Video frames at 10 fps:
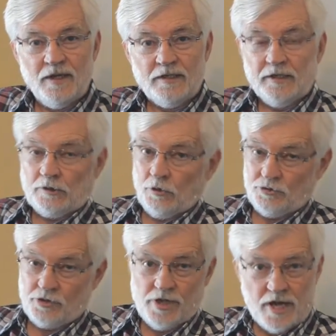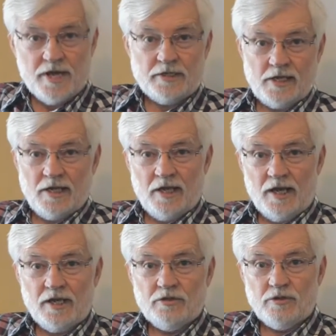Get closer yet,
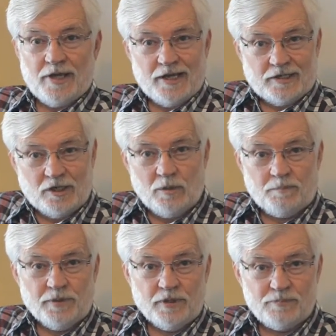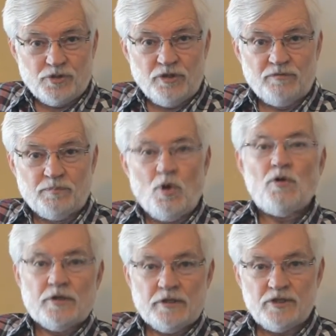and you can't help but observe
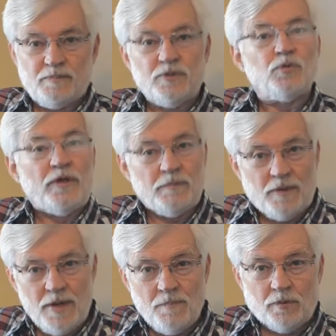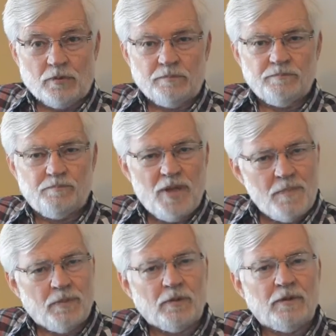brokenness between
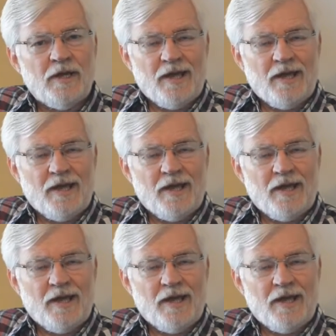people